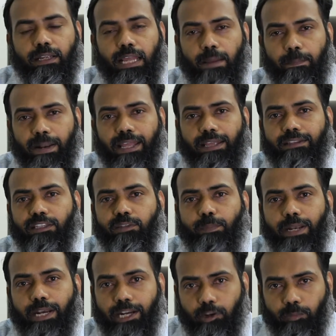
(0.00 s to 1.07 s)
Applying this
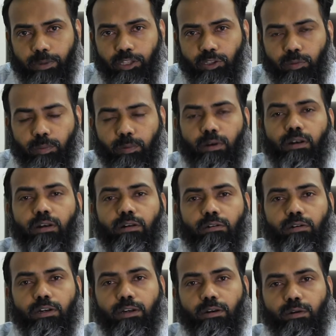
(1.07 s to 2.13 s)
Pareto Principle
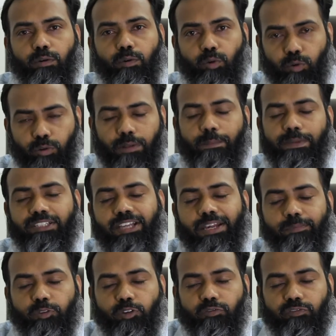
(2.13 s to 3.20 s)
to the
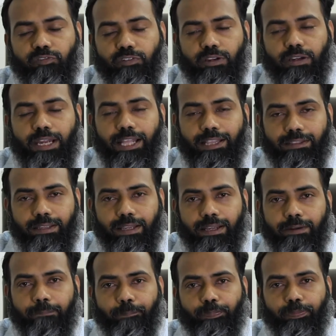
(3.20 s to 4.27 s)
mishaps of healthcare,
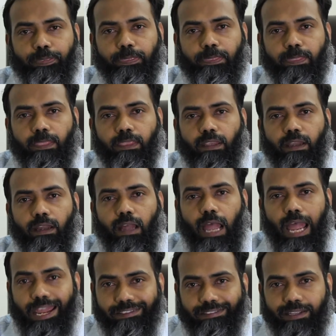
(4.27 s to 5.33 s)

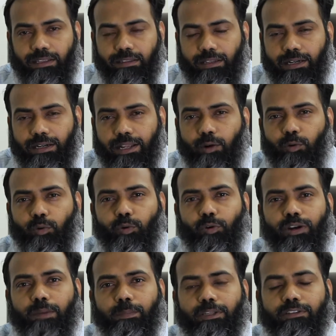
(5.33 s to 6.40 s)
I think that around
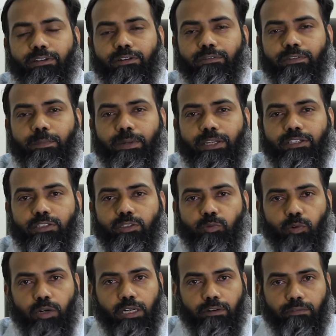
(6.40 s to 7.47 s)
20% of the patients,
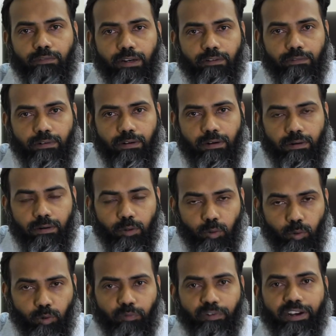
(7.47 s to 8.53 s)
whatever
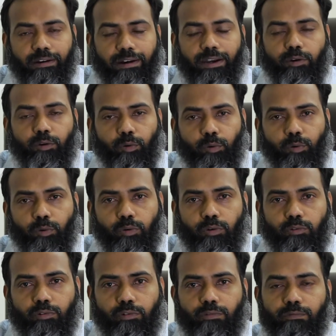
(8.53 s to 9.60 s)
good we try to do,
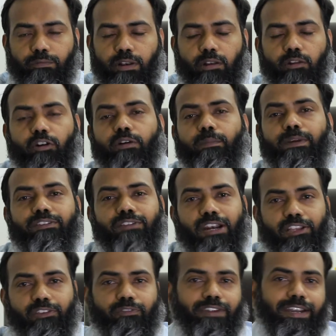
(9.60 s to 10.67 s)
will not be
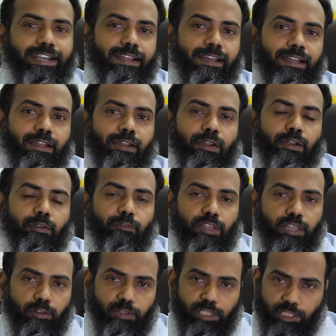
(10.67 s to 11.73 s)
satisfied
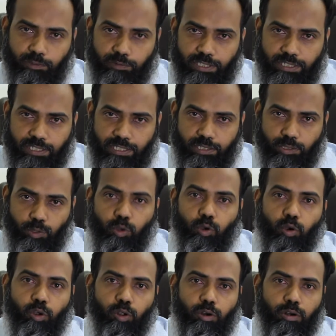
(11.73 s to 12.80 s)
with our services
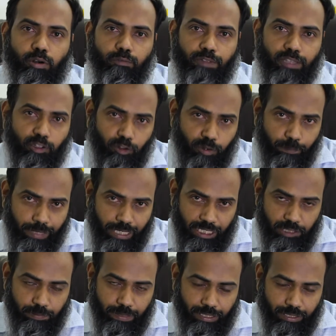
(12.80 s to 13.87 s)
or with our
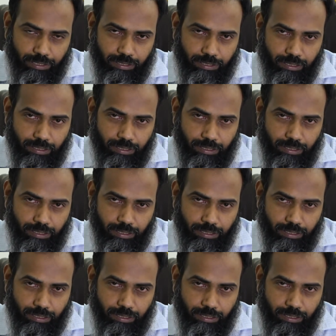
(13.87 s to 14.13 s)
management.